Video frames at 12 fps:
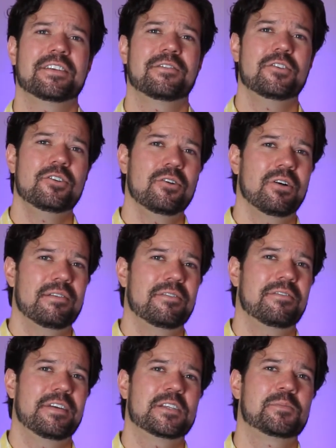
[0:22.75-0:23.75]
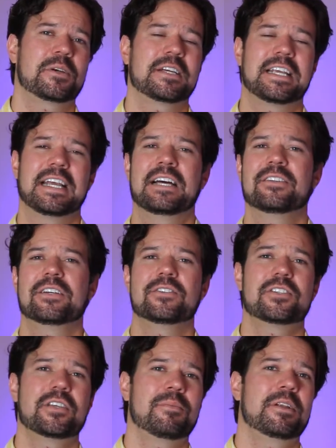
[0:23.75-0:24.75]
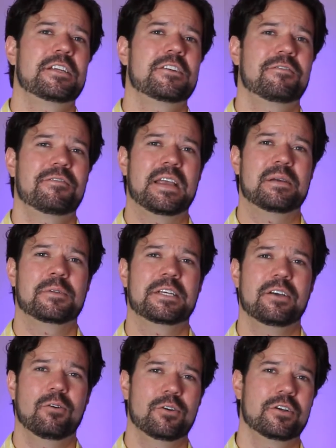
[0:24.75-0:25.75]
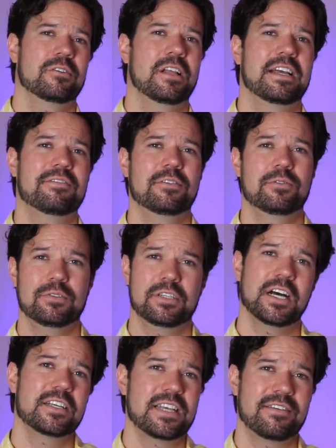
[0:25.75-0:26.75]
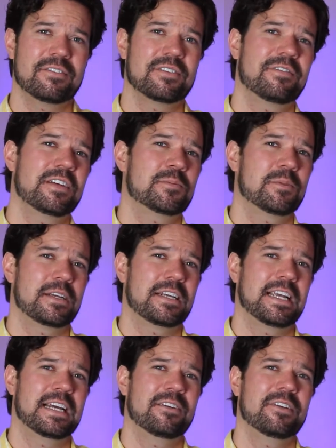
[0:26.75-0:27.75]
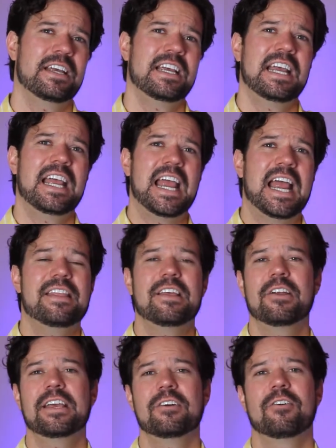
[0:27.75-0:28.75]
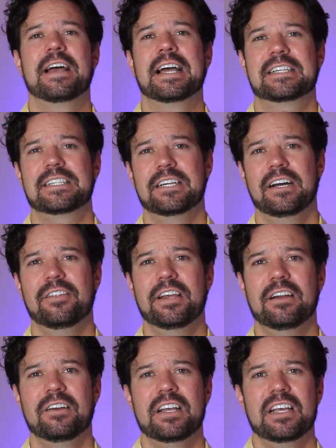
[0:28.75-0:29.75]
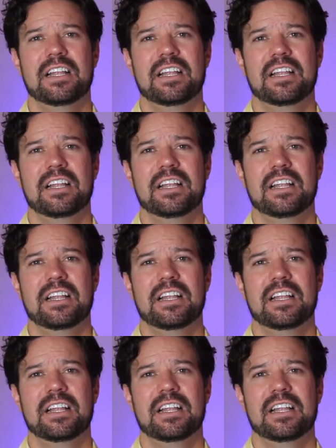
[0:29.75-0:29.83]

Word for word: If you don't have a Facebook account, there's somebody in your family or your life who does have a Facebook account, and they're interacting on there.